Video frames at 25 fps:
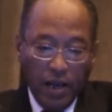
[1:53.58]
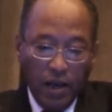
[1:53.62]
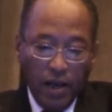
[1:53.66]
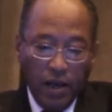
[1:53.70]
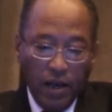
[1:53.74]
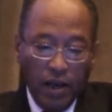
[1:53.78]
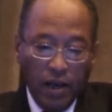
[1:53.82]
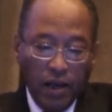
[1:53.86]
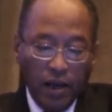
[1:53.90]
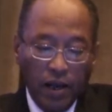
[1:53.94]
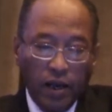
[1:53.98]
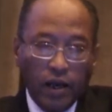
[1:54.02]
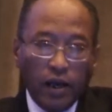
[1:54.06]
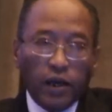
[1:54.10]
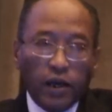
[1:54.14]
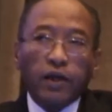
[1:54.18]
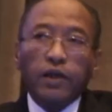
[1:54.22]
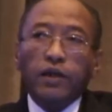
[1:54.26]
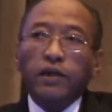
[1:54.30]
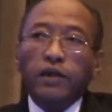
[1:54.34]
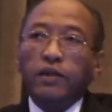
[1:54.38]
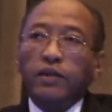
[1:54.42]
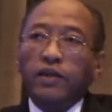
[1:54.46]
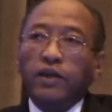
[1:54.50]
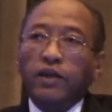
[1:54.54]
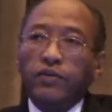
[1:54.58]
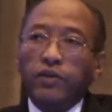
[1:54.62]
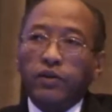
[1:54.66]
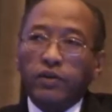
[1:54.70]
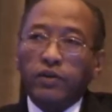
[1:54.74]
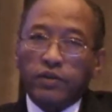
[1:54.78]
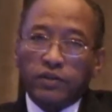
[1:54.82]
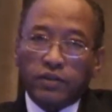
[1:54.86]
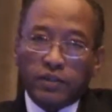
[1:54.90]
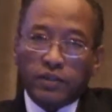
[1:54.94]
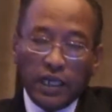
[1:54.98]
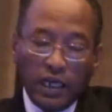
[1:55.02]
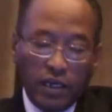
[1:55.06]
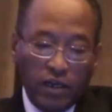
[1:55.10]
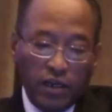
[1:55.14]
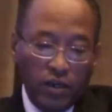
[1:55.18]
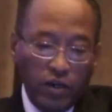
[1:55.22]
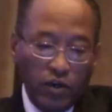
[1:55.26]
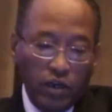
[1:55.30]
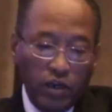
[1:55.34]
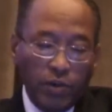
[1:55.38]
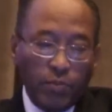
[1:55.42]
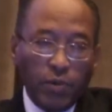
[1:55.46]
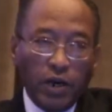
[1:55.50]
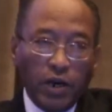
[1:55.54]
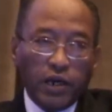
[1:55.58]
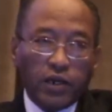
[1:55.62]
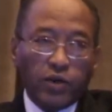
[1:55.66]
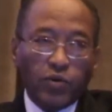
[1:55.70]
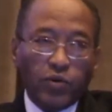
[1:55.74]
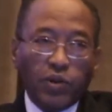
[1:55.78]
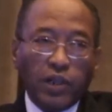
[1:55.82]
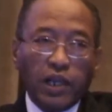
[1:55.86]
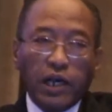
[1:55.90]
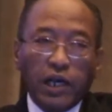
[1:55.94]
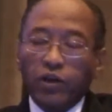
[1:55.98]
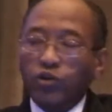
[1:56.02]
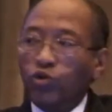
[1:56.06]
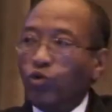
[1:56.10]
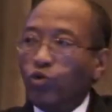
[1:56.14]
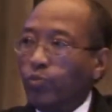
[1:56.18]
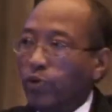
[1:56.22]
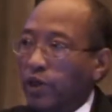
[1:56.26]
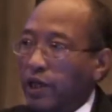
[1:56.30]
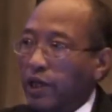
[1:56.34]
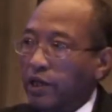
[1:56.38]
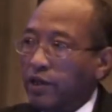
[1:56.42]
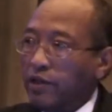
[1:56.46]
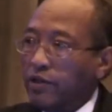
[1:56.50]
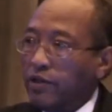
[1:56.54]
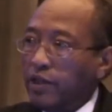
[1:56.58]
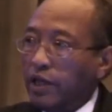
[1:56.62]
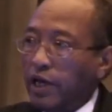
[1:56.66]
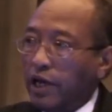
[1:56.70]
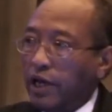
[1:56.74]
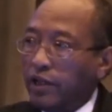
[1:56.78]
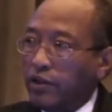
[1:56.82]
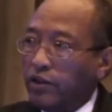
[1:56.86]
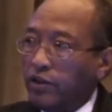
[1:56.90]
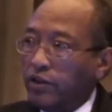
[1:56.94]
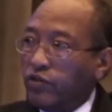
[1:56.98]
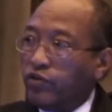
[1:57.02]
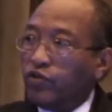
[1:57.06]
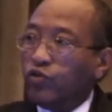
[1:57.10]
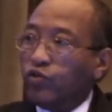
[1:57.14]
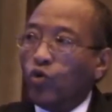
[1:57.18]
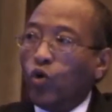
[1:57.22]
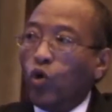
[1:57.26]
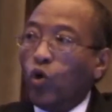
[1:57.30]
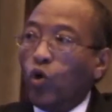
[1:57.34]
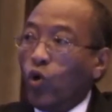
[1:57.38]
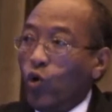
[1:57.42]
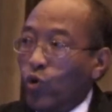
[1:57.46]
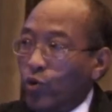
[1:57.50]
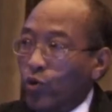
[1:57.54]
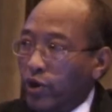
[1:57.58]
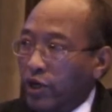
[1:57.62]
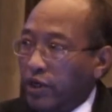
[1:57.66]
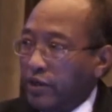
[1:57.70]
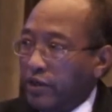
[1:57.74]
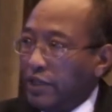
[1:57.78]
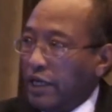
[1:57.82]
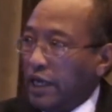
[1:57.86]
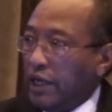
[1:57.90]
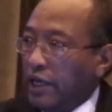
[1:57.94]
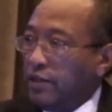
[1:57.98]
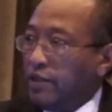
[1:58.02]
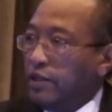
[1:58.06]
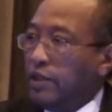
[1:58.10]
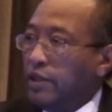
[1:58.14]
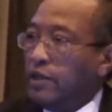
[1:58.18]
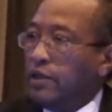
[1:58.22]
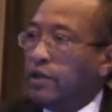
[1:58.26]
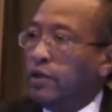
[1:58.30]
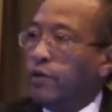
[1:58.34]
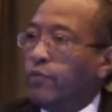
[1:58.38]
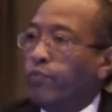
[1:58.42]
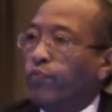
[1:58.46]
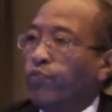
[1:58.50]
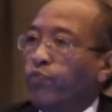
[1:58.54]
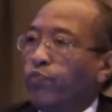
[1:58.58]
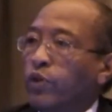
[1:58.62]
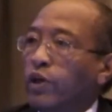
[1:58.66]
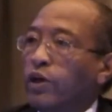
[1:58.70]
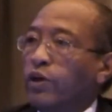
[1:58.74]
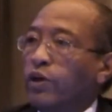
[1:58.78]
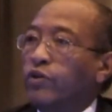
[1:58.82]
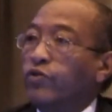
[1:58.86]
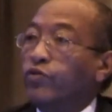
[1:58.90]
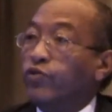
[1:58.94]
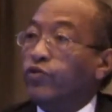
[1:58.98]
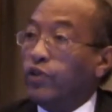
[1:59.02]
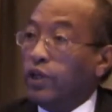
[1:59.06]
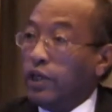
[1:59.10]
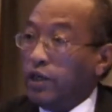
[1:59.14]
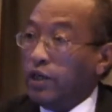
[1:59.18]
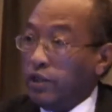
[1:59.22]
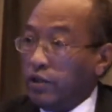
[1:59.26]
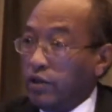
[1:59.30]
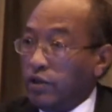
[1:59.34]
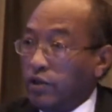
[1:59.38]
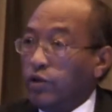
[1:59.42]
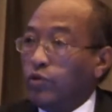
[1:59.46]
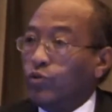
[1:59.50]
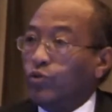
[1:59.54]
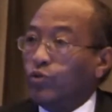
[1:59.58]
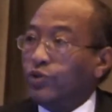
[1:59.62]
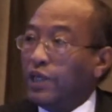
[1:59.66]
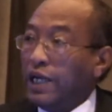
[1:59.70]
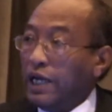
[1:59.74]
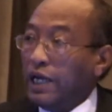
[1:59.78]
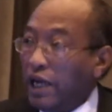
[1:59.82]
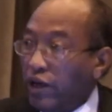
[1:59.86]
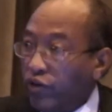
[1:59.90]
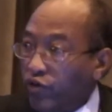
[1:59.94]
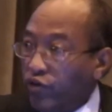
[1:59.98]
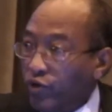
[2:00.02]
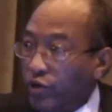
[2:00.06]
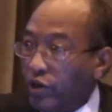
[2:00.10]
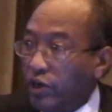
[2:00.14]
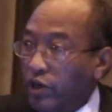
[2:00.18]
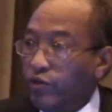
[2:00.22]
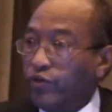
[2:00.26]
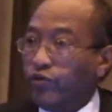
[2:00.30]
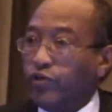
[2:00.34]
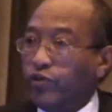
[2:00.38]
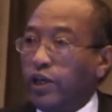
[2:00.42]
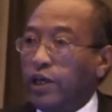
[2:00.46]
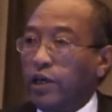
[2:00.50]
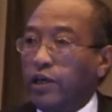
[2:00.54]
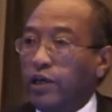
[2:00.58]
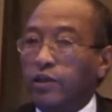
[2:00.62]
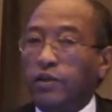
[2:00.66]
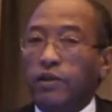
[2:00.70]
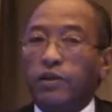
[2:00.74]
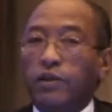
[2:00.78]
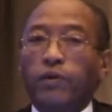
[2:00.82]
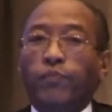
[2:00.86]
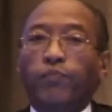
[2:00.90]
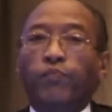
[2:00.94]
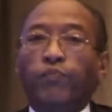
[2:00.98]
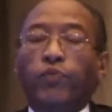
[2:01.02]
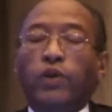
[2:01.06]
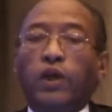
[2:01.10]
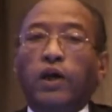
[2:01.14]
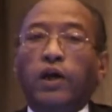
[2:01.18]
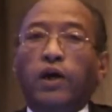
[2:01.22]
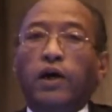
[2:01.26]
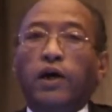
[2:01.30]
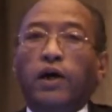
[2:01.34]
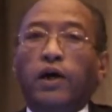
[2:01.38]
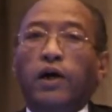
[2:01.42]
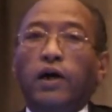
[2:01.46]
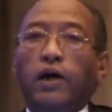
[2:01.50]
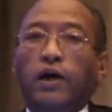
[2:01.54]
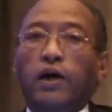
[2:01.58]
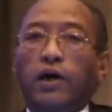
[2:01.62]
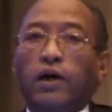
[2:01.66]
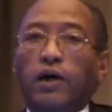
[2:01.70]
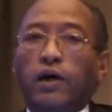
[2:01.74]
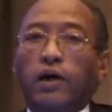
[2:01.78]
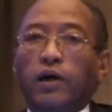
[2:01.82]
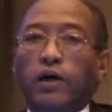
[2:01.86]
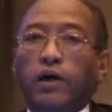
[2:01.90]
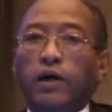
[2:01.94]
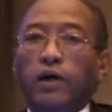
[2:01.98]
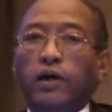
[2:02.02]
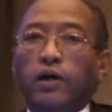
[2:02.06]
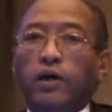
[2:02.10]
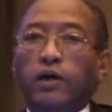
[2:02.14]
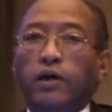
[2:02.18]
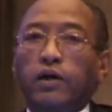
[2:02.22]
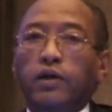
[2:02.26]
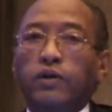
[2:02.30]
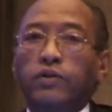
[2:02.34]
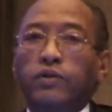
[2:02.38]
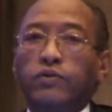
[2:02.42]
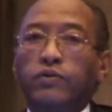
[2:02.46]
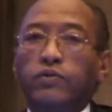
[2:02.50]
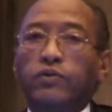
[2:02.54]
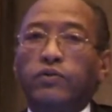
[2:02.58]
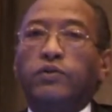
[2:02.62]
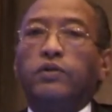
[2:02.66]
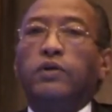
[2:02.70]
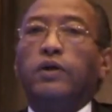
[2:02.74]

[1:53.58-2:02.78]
Another second remark I would like to make is that it's no longer that the state, the national state, is